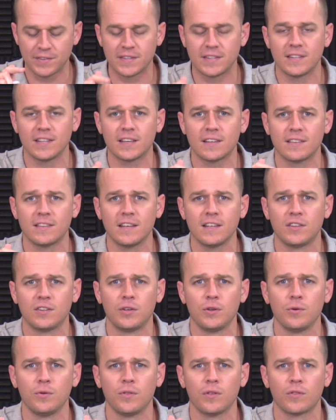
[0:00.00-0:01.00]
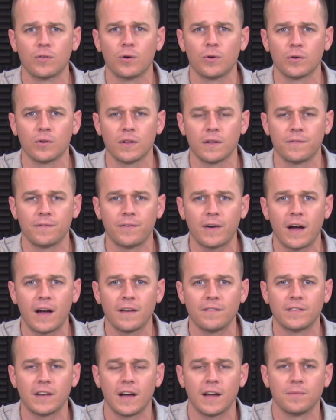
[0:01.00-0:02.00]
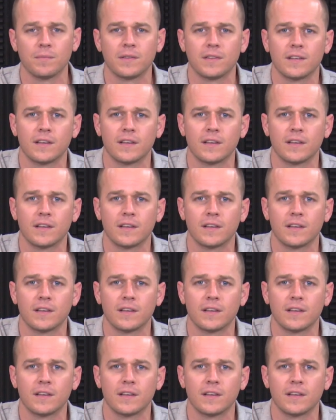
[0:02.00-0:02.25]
62 the total at five dimes,